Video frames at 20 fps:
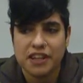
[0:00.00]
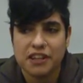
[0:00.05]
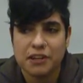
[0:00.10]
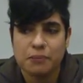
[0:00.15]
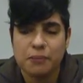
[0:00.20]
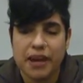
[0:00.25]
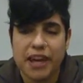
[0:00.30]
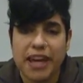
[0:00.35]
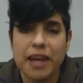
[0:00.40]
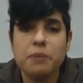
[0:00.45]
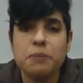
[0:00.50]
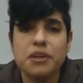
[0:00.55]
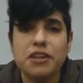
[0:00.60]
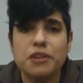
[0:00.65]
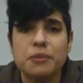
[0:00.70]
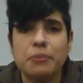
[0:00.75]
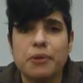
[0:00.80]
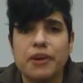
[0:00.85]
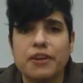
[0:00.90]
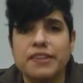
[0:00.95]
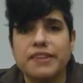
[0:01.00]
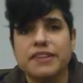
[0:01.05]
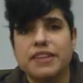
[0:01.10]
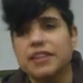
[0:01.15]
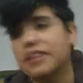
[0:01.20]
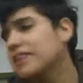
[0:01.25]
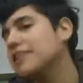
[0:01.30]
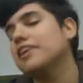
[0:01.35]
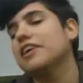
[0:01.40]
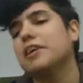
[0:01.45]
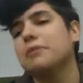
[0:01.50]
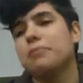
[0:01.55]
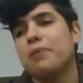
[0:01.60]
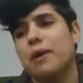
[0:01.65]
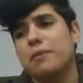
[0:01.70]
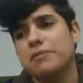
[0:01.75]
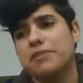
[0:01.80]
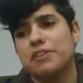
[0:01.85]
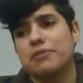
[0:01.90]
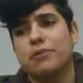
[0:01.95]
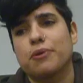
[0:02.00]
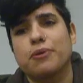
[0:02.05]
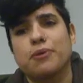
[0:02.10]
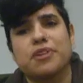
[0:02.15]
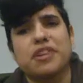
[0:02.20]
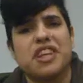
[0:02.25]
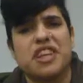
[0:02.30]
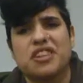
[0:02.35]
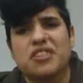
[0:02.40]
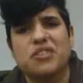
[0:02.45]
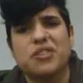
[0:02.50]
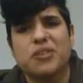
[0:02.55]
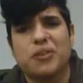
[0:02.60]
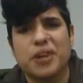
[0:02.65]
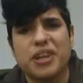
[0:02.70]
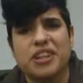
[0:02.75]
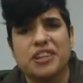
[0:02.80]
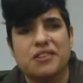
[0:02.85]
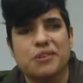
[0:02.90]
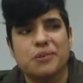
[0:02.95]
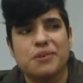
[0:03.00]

And in Miami, the punk scene and the hip hop scene were really integrated.